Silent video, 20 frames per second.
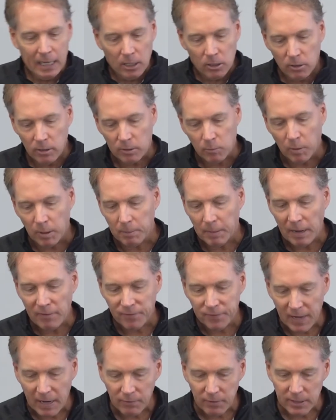Look, one of my
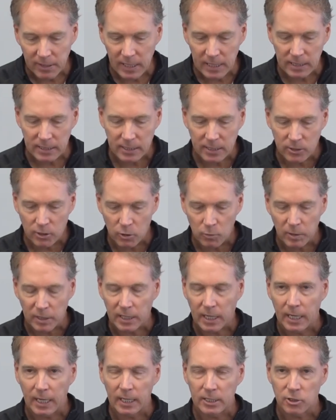favorite things to do with
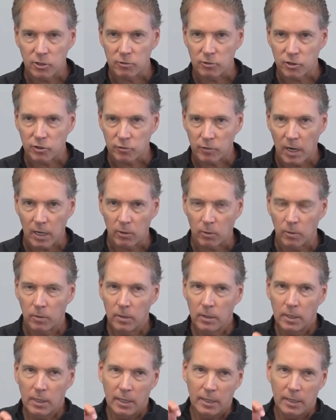kids who struggle,